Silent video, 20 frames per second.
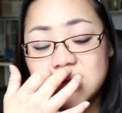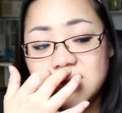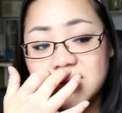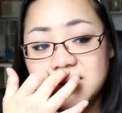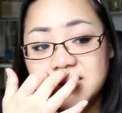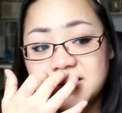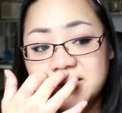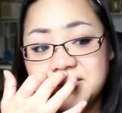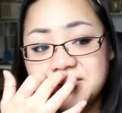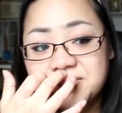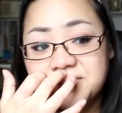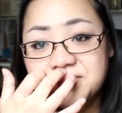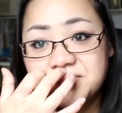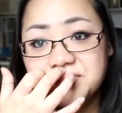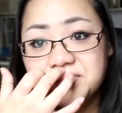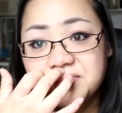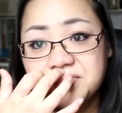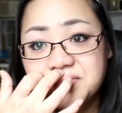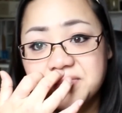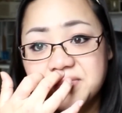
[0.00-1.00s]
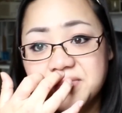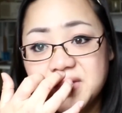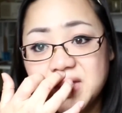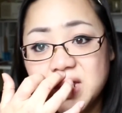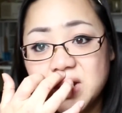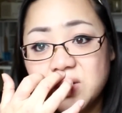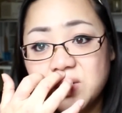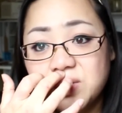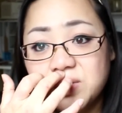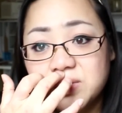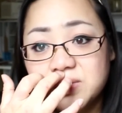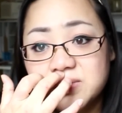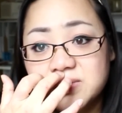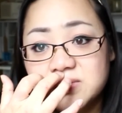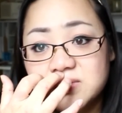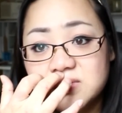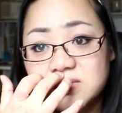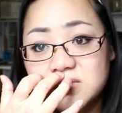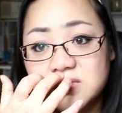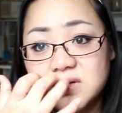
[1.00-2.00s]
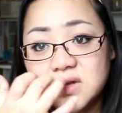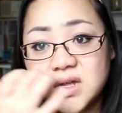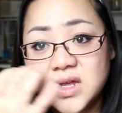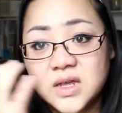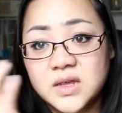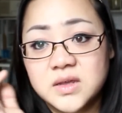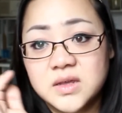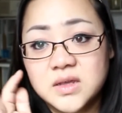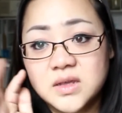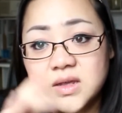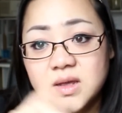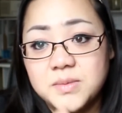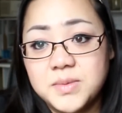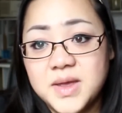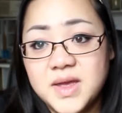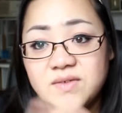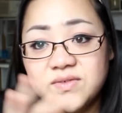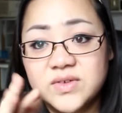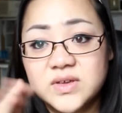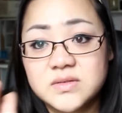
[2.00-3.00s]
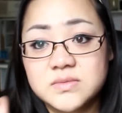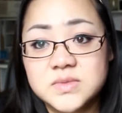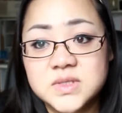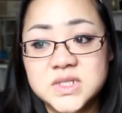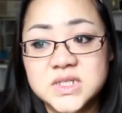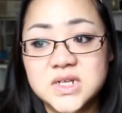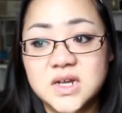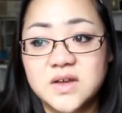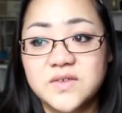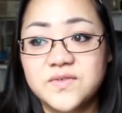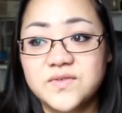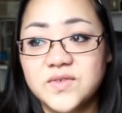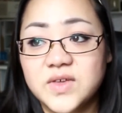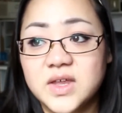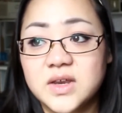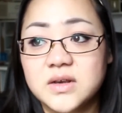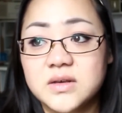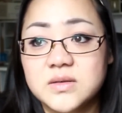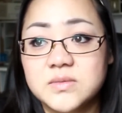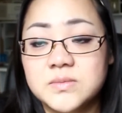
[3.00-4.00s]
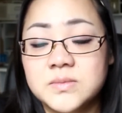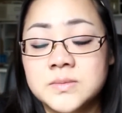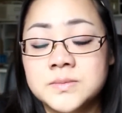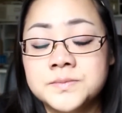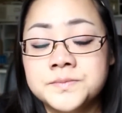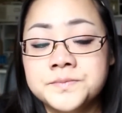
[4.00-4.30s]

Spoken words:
you know, I kept having stuff. And